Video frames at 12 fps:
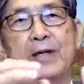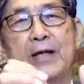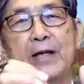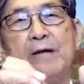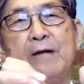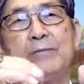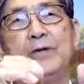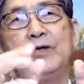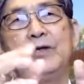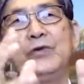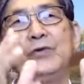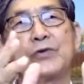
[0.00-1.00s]
can be
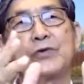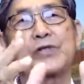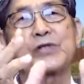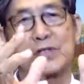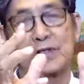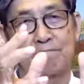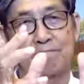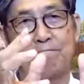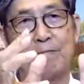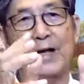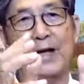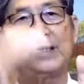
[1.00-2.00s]
used by